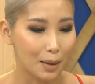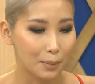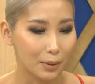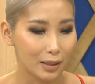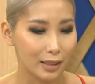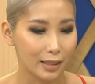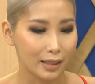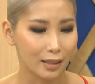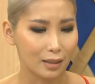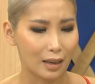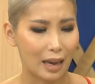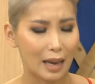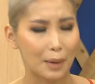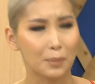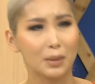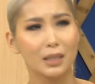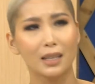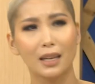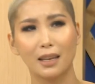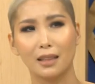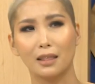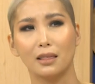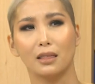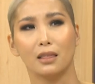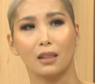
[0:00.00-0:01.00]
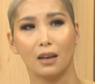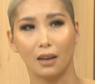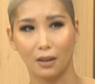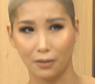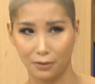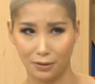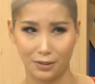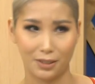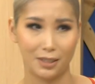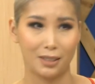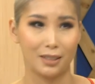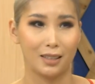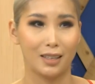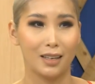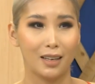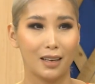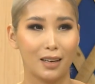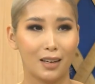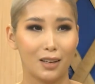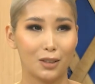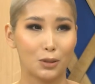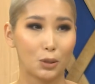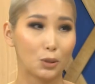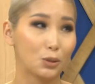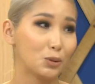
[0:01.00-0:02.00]
But like I mean, I loved
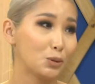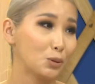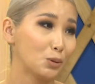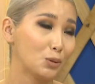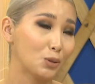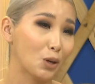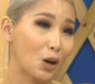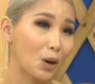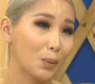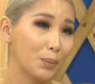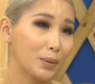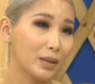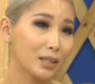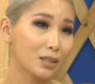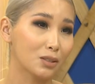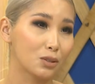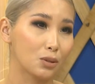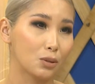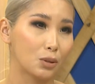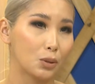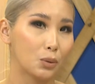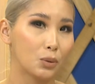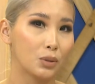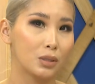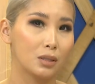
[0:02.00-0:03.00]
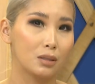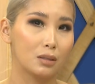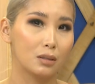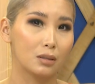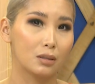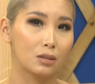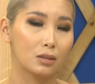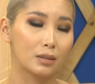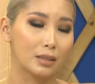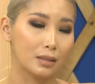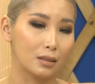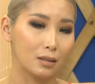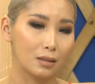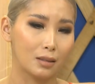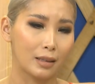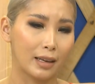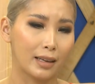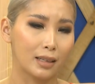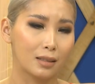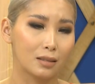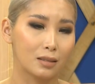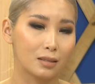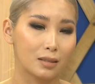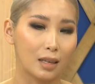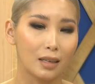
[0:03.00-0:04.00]
those two topics, so it was
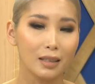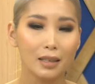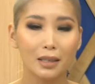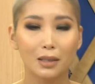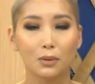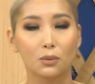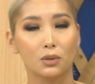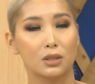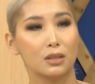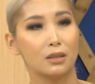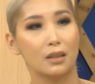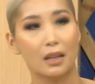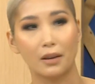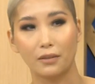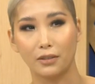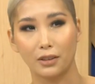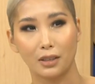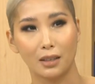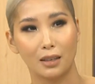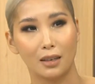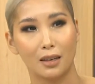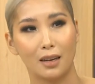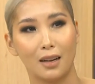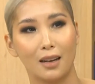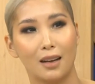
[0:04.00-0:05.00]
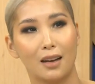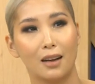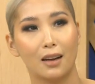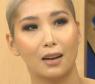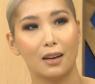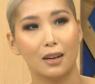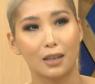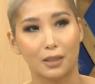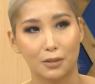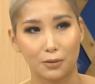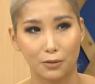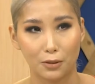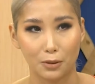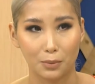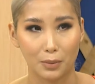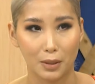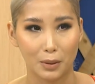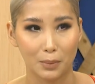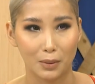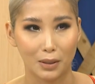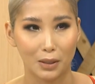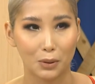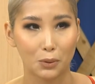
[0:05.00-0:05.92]
like studying was never hard for me, but it